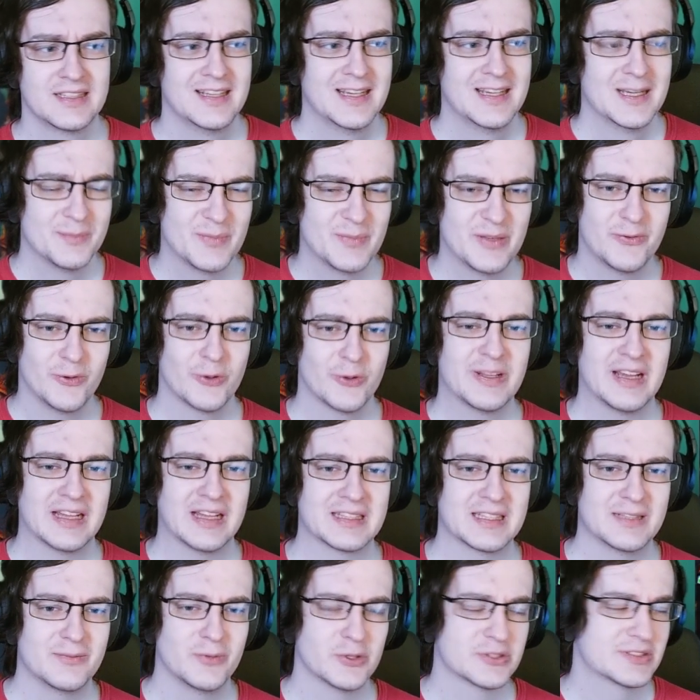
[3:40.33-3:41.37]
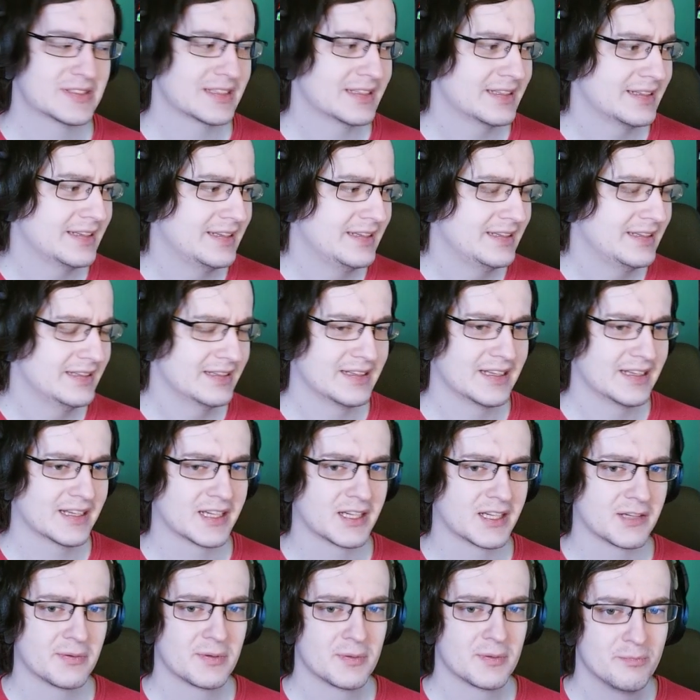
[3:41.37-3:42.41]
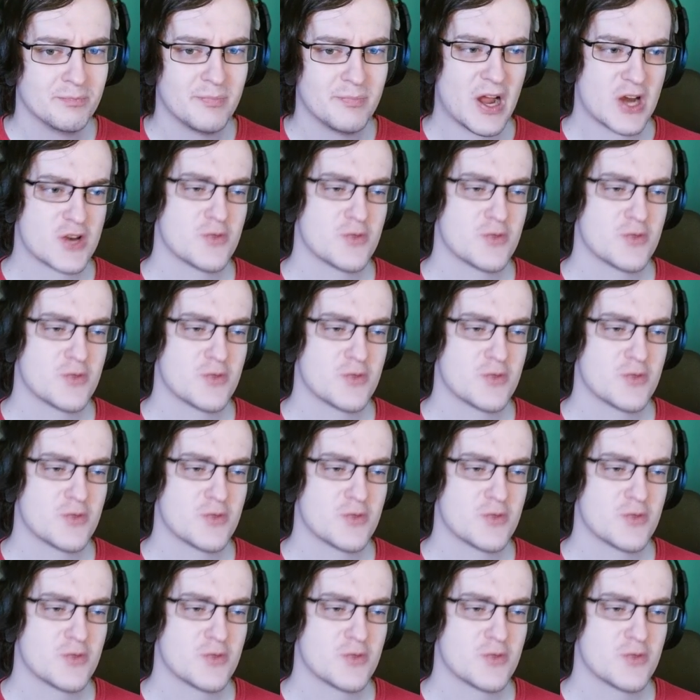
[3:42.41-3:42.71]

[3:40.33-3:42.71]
Before that it was healing much